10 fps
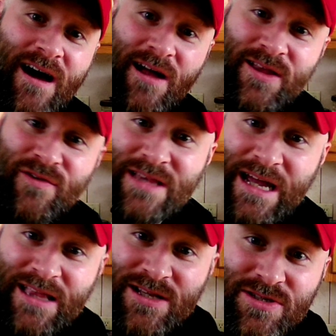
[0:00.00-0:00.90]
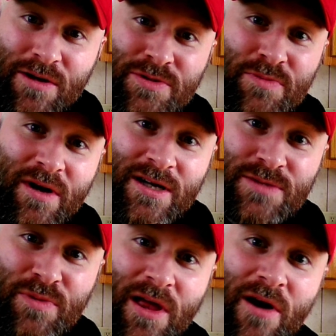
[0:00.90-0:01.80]
I'll leave a link in the description box
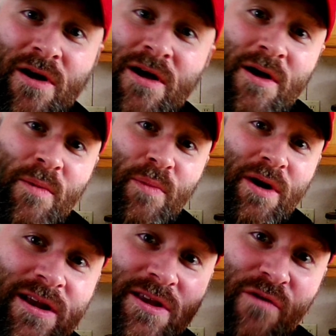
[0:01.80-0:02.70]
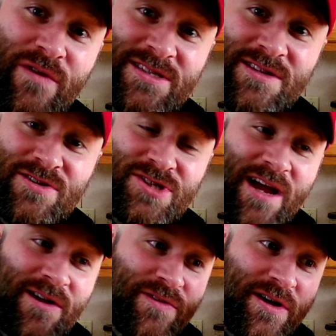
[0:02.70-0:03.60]
below, but go visit their
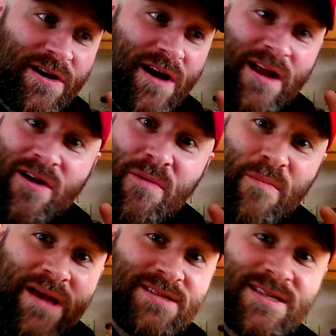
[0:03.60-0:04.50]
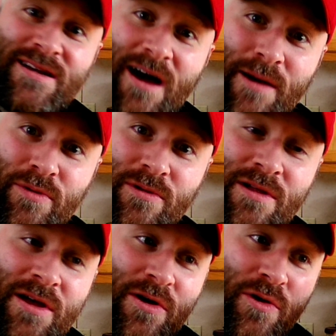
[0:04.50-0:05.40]
channel. They're an amazing
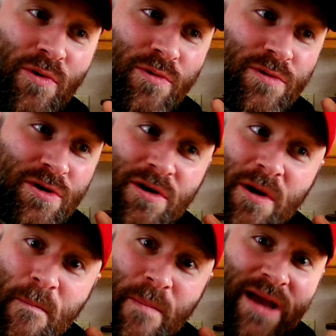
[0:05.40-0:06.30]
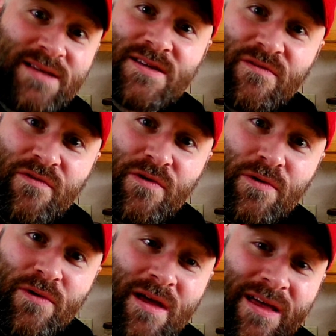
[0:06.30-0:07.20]
couple who cook amazing
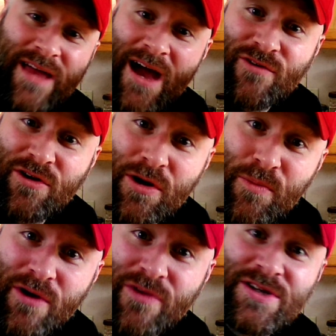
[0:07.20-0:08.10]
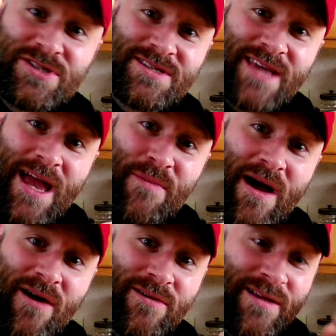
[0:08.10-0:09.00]
food. They have a cookbook that just came
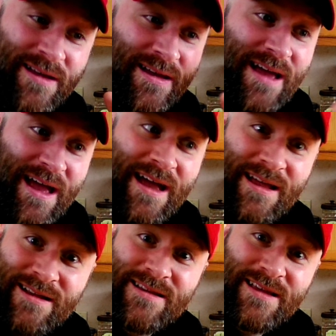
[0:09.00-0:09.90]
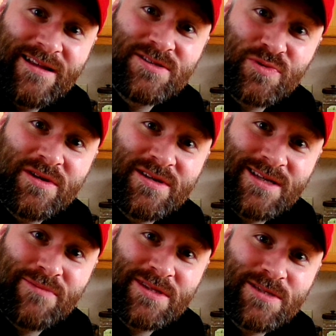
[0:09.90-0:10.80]
out, and it is really
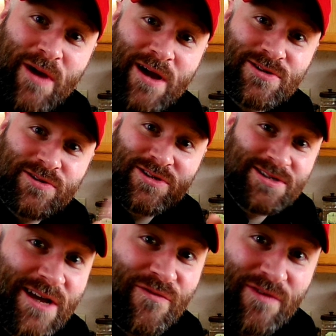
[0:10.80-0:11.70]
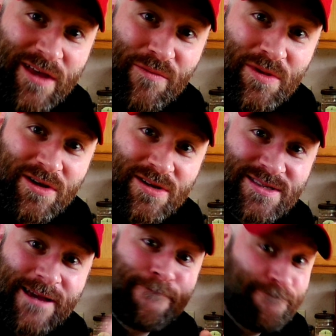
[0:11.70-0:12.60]
something special. You should definitely give them a
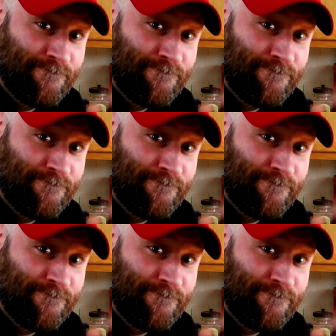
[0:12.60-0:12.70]
look-see.